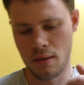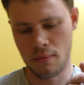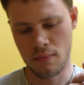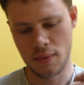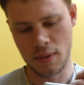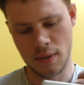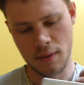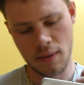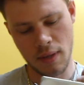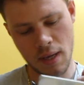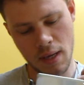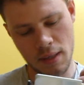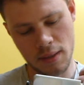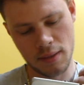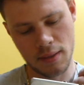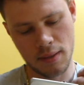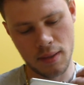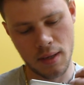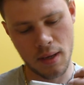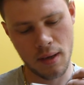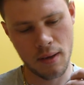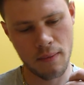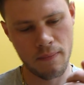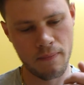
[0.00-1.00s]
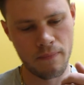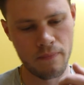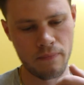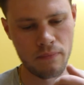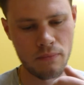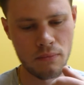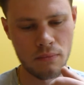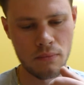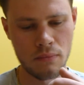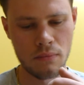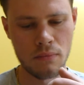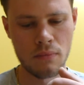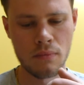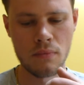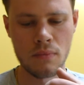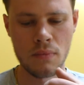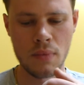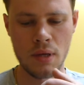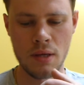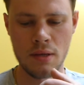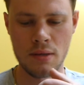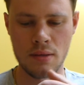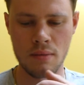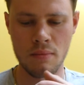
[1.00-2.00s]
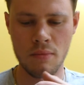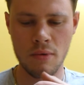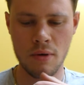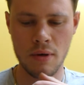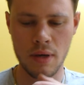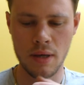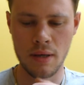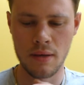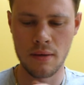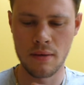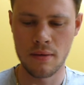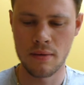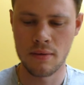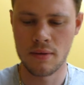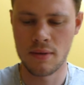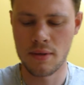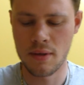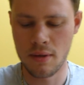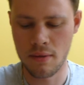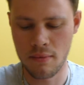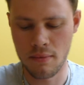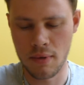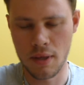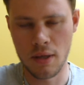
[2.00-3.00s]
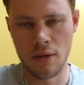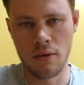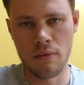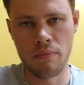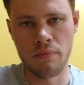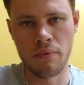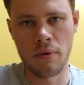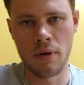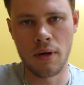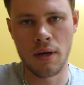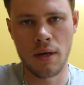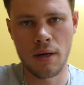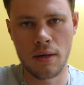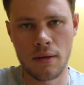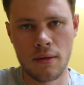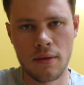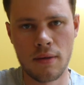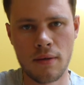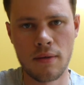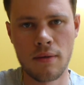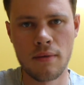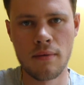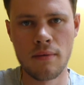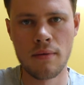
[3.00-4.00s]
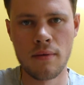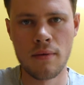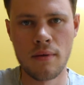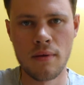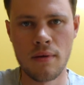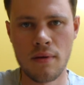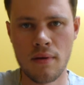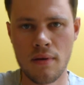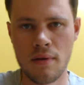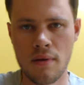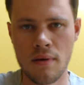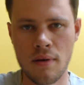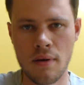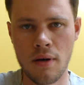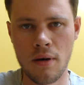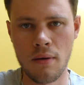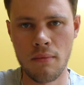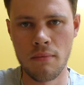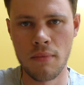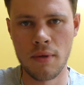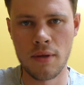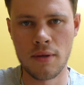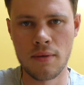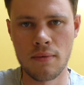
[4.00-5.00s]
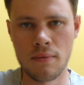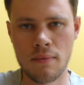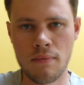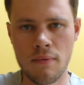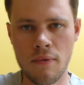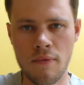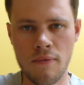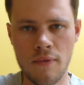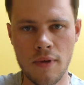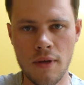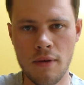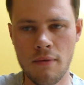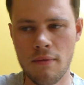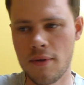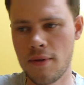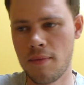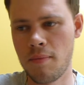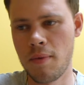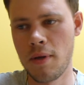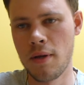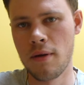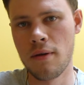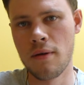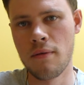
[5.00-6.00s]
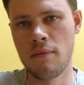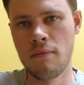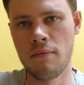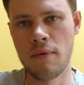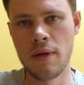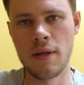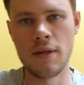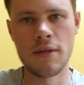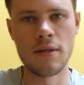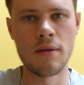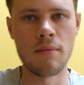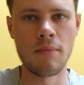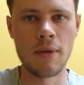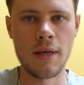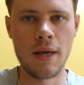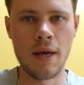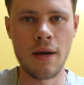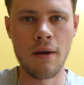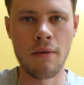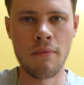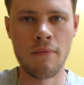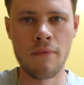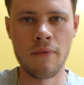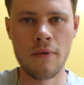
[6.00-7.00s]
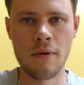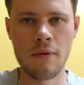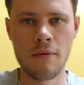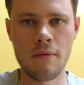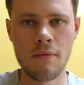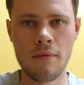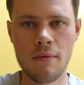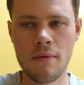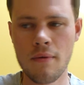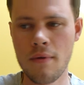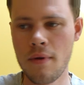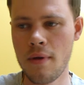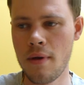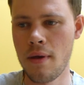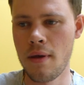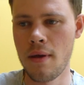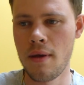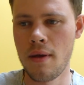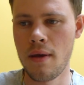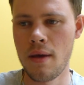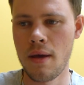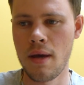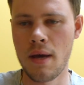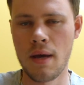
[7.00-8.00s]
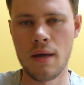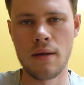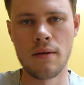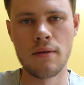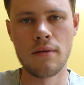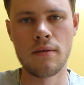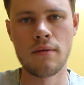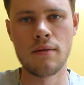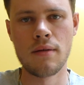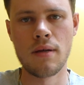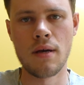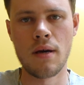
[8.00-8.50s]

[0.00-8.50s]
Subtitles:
So that's these are my 2 new products. I hope this review has been reasonably helpful, and